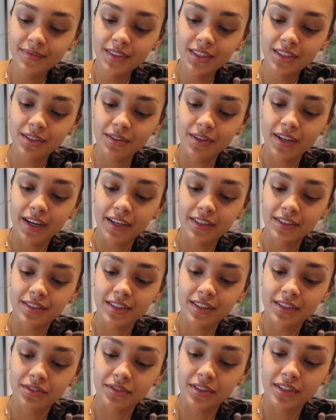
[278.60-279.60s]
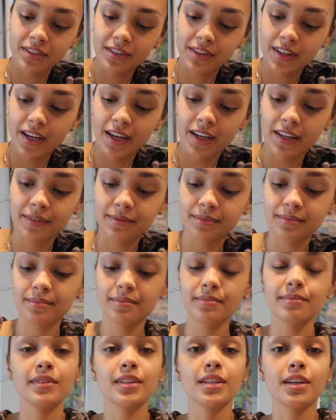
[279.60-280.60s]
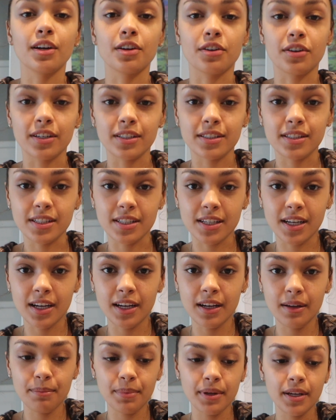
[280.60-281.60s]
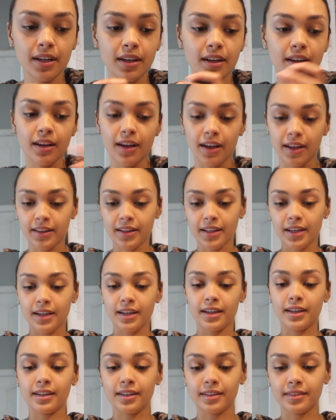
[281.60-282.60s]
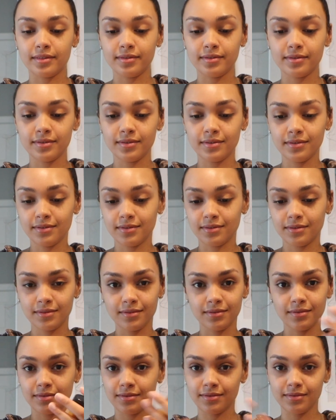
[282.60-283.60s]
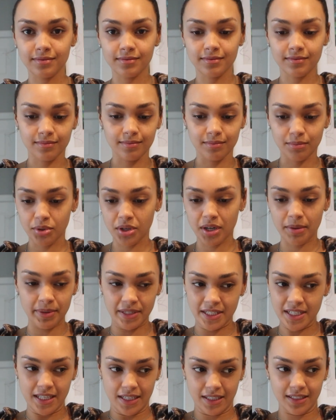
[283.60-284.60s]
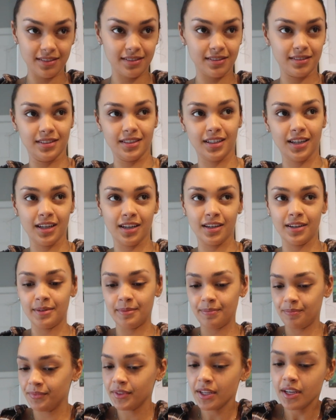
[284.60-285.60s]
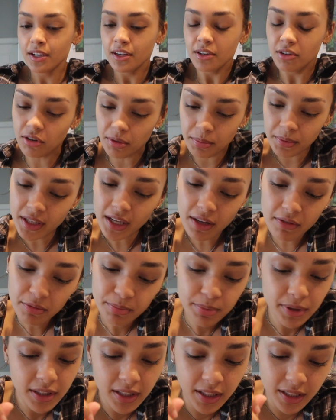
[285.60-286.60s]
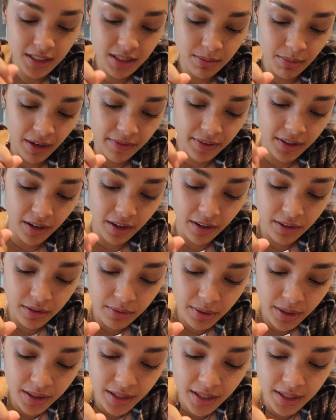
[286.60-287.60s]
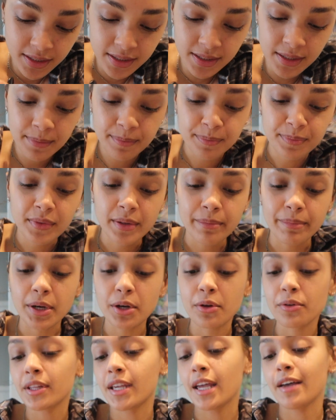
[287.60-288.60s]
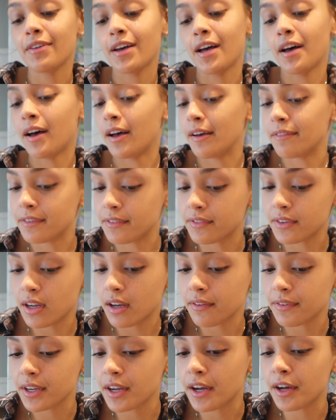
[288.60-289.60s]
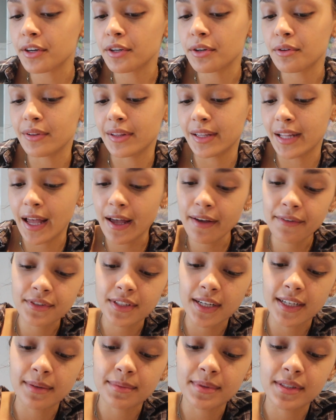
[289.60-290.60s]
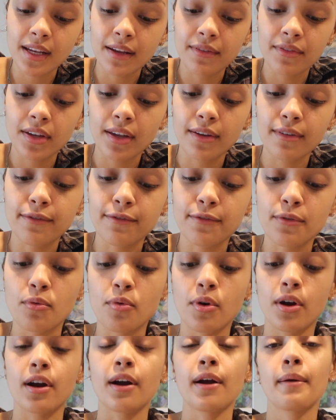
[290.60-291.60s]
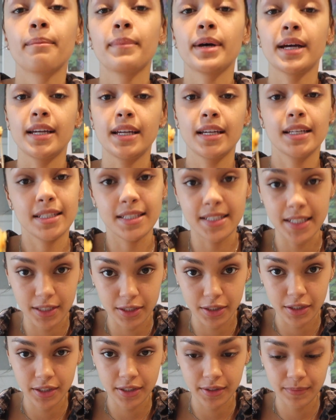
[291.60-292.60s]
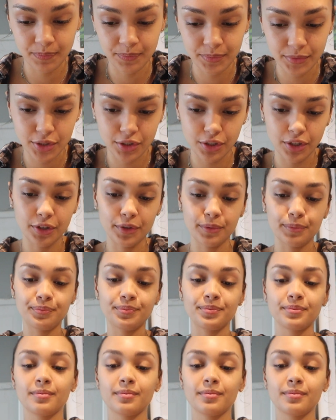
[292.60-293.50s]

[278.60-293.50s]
So yeah, I just like drizzle that across the top. And then bon appetit. Normally I would put like some avocado on this, but I only have half of an avocado left and I'm saving it for my dinner. So